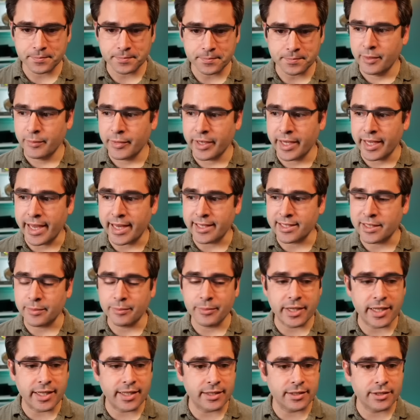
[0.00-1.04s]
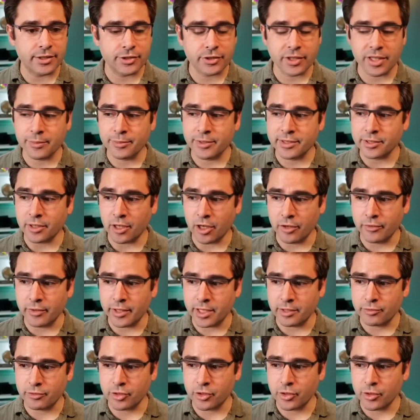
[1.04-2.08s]
My ATEM Mini Extreme is
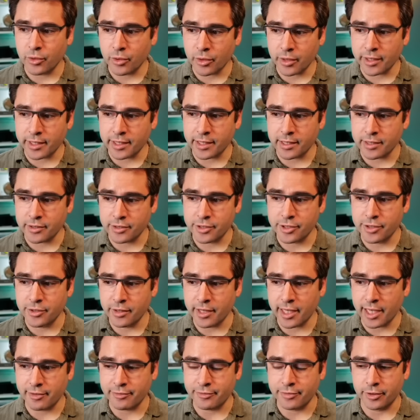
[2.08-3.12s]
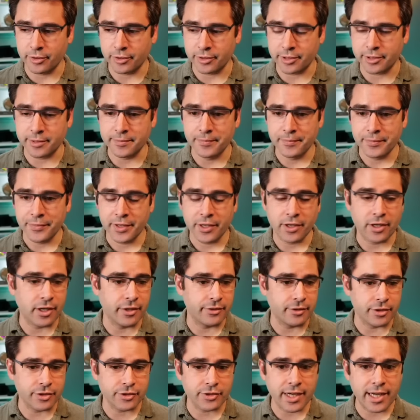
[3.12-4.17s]
already recording to that folder on
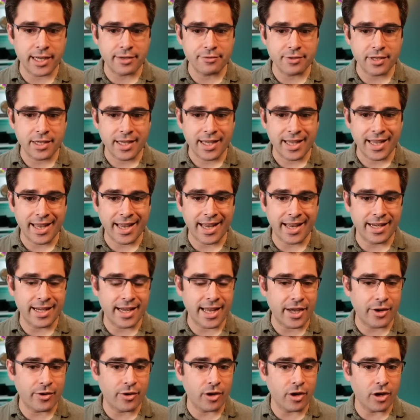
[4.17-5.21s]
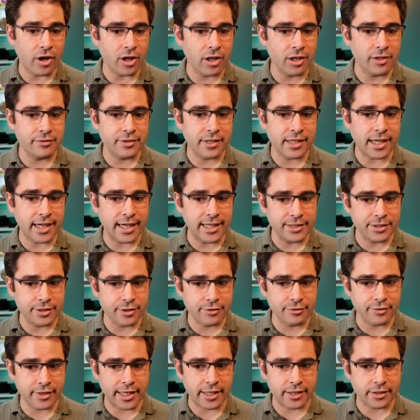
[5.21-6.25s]
the drive, and now all of the ISO
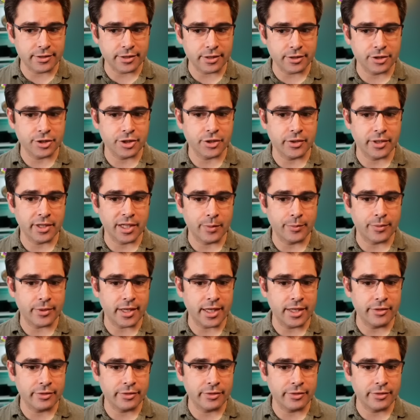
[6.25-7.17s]
files are showing up in